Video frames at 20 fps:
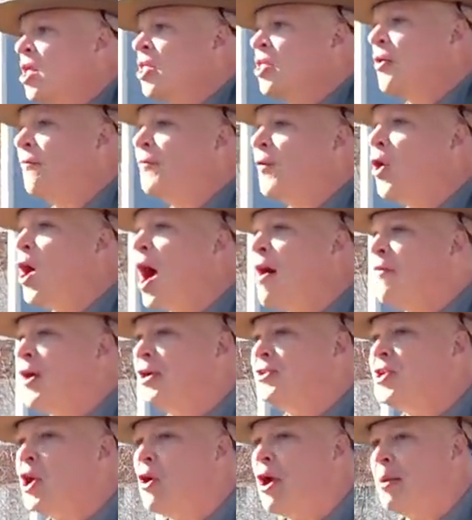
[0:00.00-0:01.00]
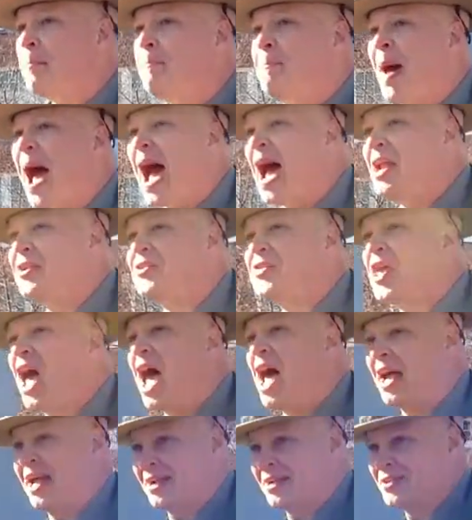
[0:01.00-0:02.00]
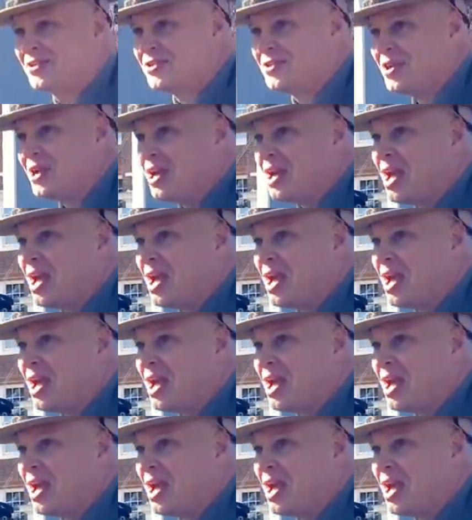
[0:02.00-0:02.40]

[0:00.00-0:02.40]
You're forever doing bad things